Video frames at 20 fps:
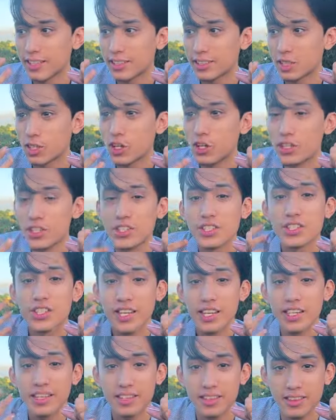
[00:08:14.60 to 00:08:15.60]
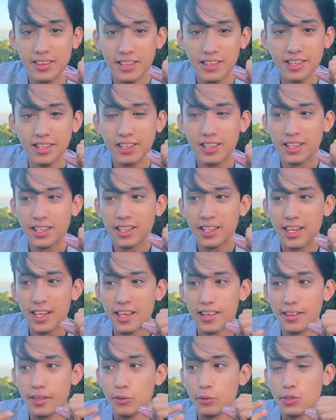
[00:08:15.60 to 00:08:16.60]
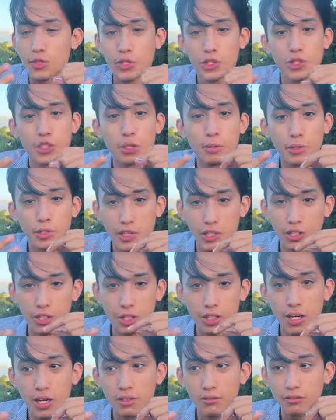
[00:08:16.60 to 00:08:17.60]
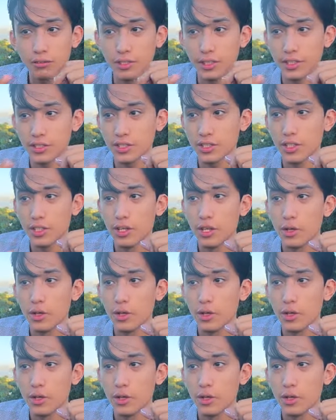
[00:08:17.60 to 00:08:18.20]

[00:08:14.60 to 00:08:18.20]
couldn't say anything, and there was just so much inner conflict.